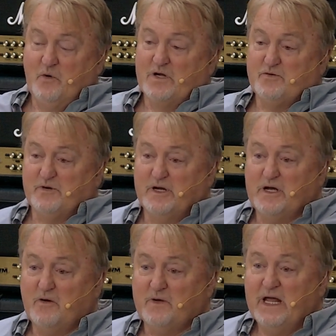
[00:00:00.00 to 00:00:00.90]
Watch where
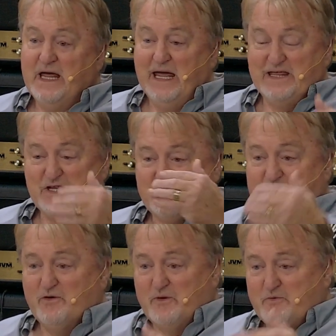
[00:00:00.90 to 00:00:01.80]
you're going and
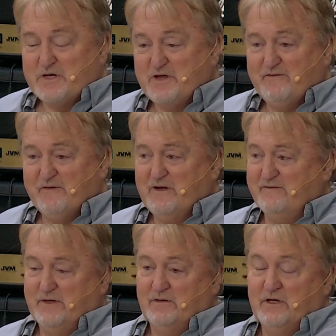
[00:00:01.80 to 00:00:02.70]
just deal with what's in
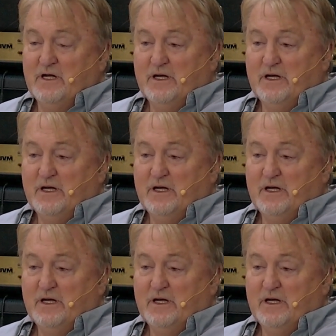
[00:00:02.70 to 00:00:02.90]
front of you.